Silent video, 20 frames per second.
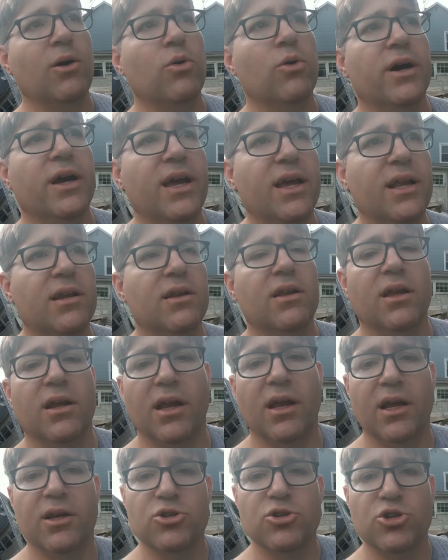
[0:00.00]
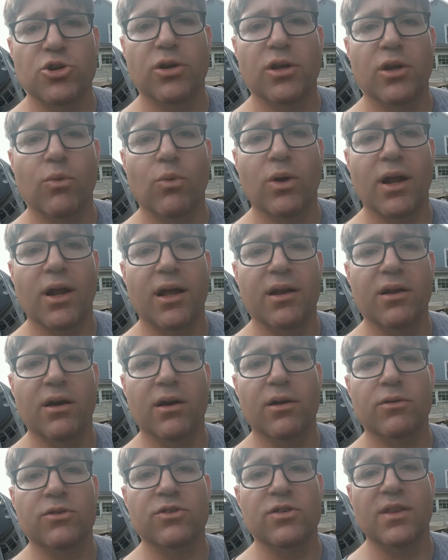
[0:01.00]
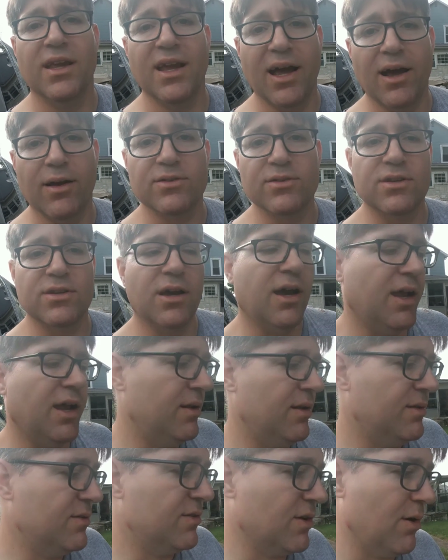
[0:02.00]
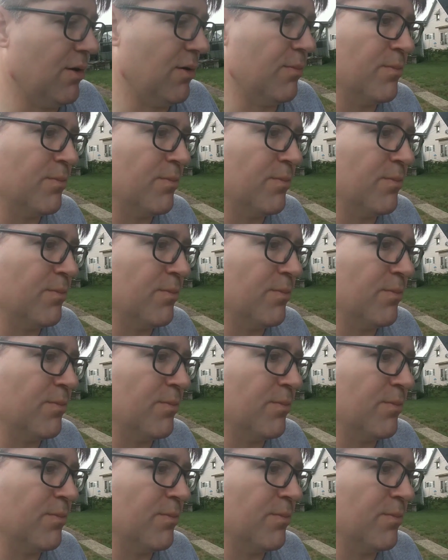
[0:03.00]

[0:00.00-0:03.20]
go ahead and show you what I done to the outside. So